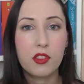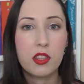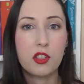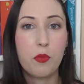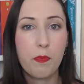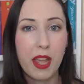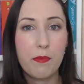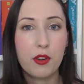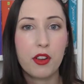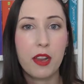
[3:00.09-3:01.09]
into
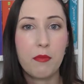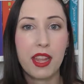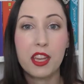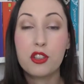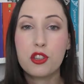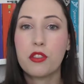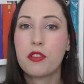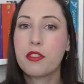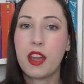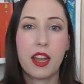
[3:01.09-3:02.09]
paper and making
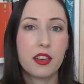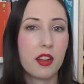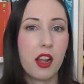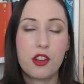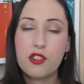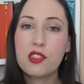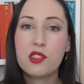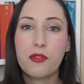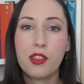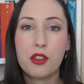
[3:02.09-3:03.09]
sure that
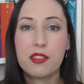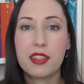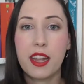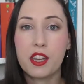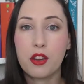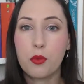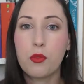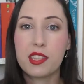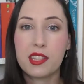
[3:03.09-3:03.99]
hundreds of years later we